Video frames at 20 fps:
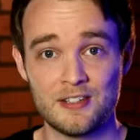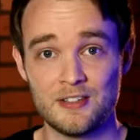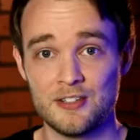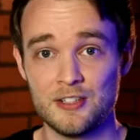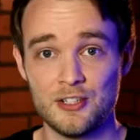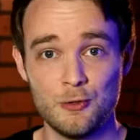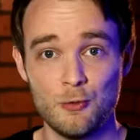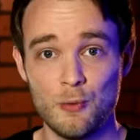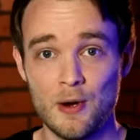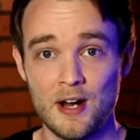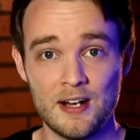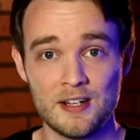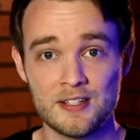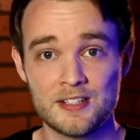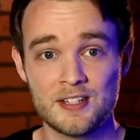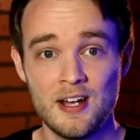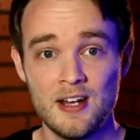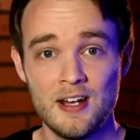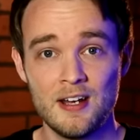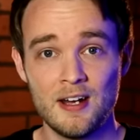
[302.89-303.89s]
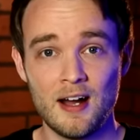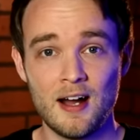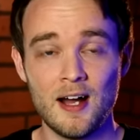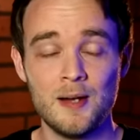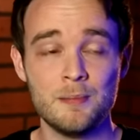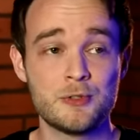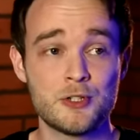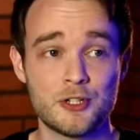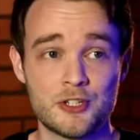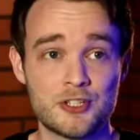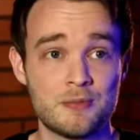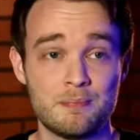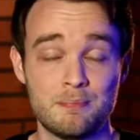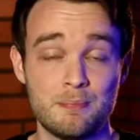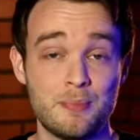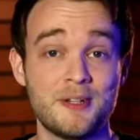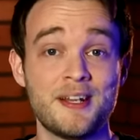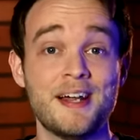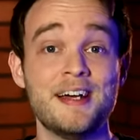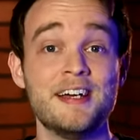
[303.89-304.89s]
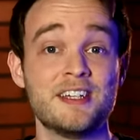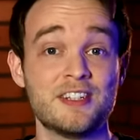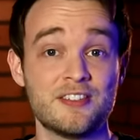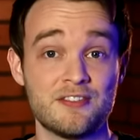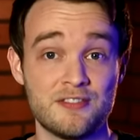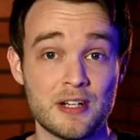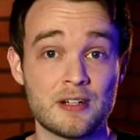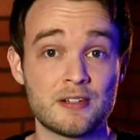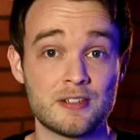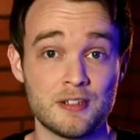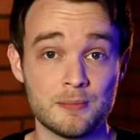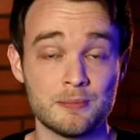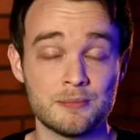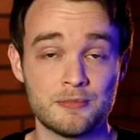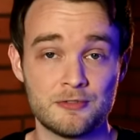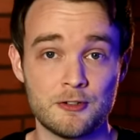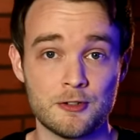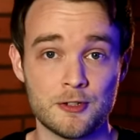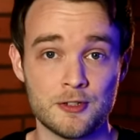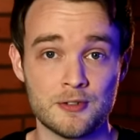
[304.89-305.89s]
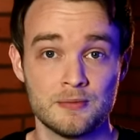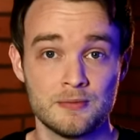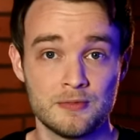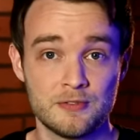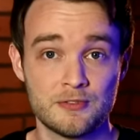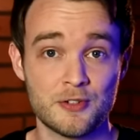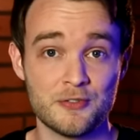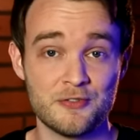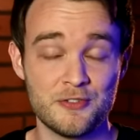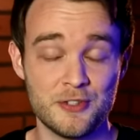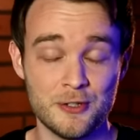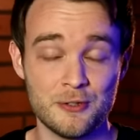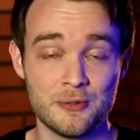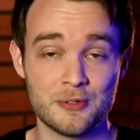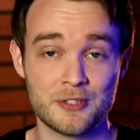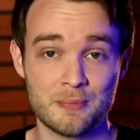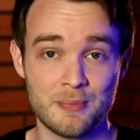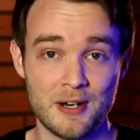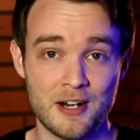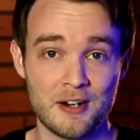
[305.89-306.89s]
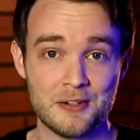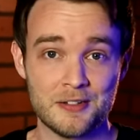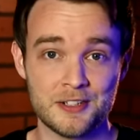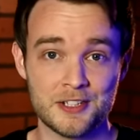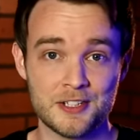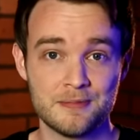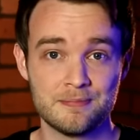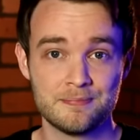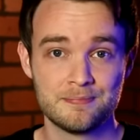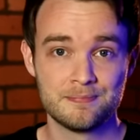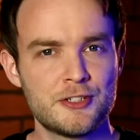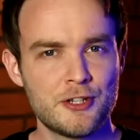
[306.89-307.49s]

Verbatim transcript: in the US. I'm just playing the victim for, for views, apparently.